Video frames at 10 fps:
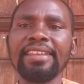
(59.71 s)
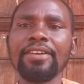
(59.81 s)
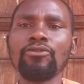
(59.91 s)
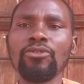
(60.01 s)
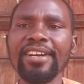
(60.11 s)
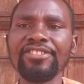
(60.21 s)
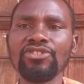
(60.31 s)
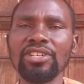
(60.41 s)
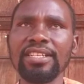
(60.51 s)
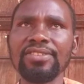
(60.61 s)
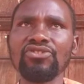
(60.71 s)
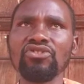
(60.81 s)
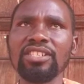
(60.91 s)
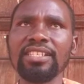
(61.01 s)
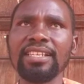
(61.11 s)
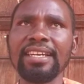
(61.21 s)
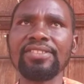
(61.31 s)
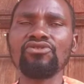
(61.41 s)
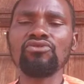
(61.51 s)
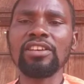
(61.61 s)
the questions
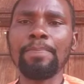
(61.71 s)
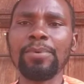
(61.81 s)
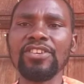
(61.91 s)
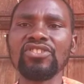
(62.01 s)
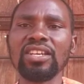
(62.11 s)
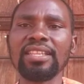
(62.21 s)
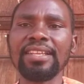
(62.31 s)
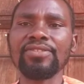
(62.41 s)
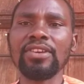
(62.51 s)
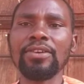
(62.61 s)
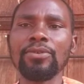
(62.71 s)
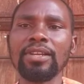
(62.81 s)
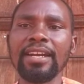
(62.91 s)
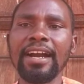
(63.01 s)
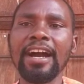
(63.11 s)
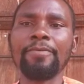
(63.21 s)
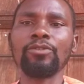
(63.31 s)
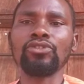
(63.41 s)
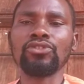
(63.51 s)
related to the picture that they will have